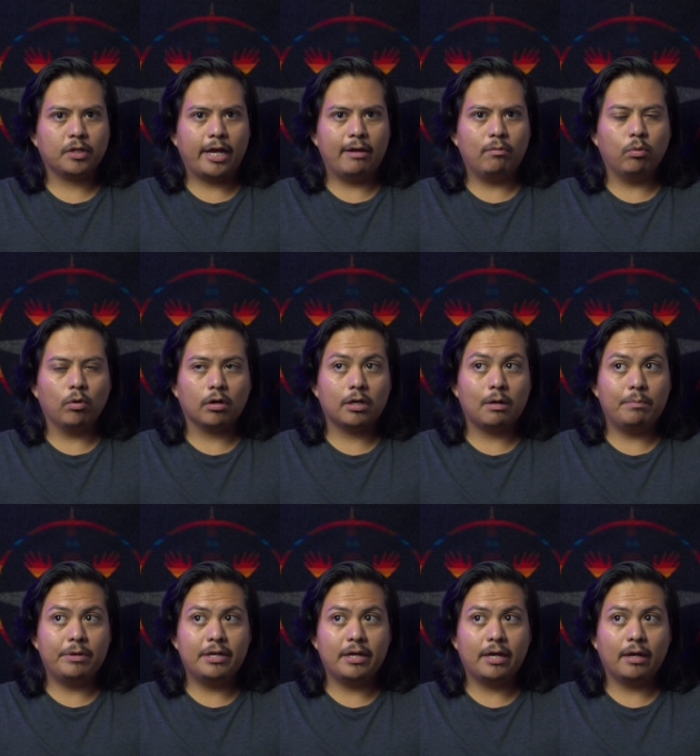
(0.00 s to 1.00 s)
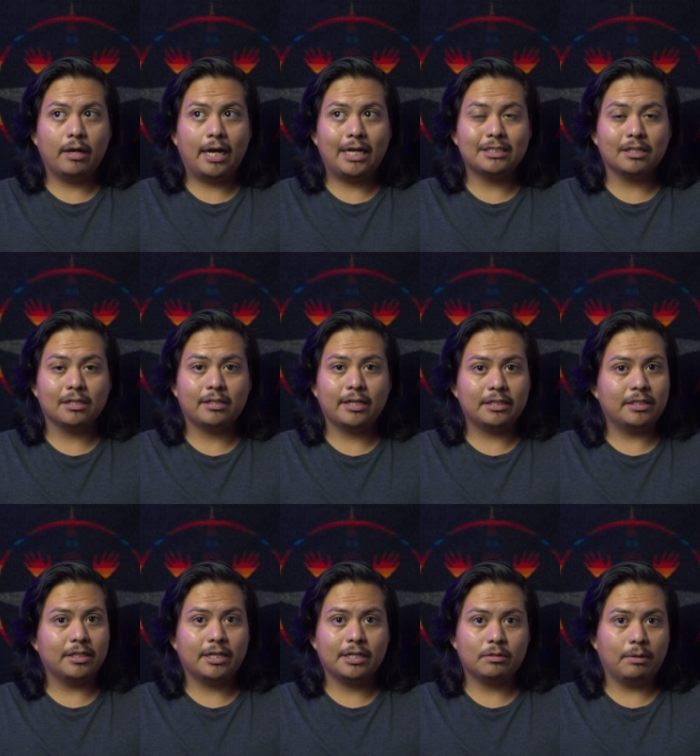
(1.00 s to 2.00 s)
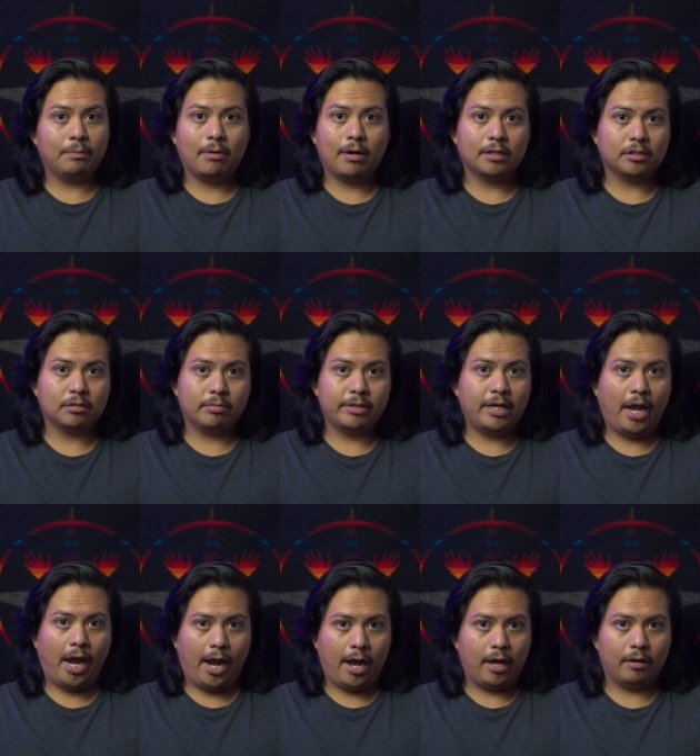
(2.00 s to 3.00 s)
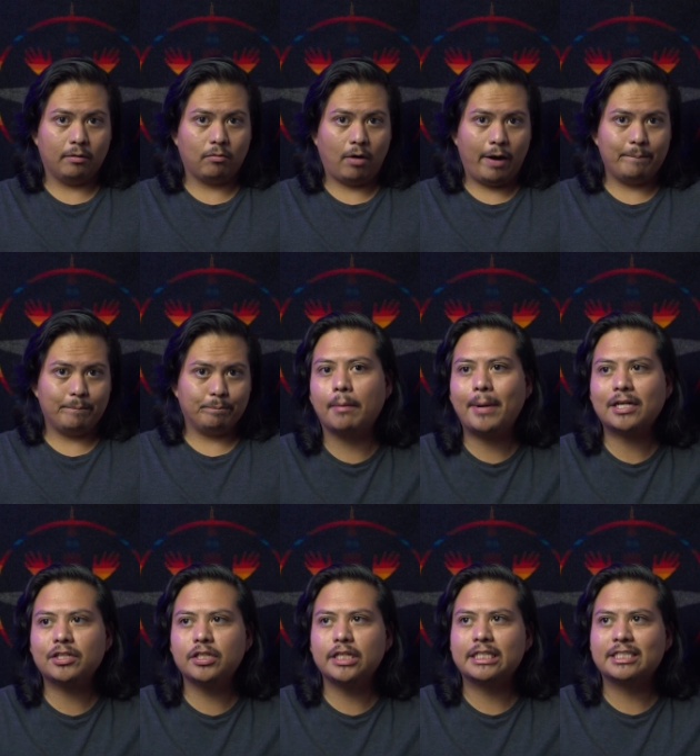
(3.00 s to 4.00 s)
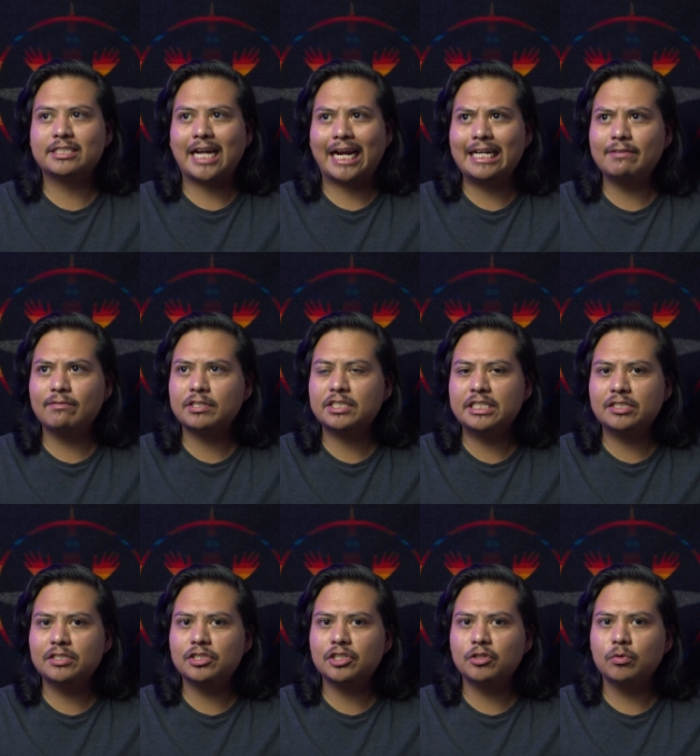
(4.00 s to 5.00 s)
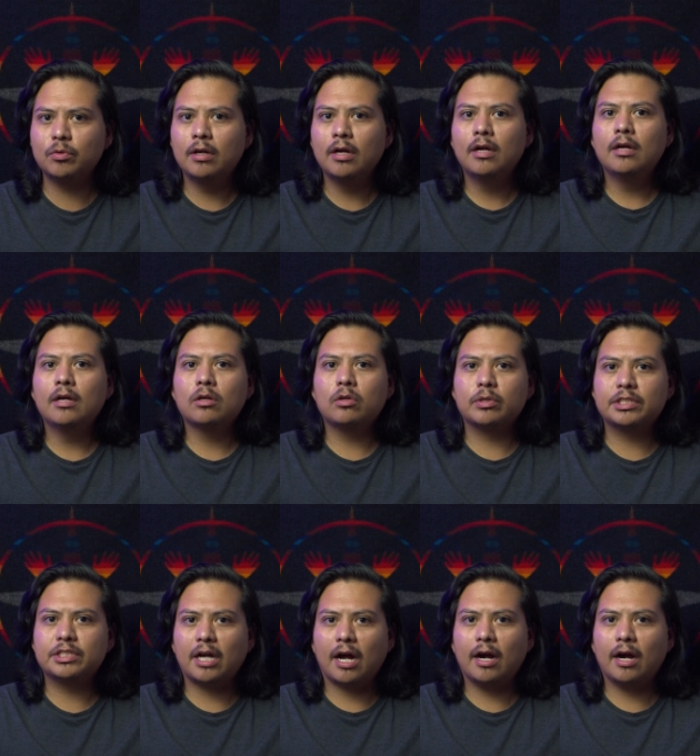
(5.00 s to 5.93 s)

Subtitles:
if we're gonna be as authentic as we possibly can, right? I'm actually excited for season two. Chris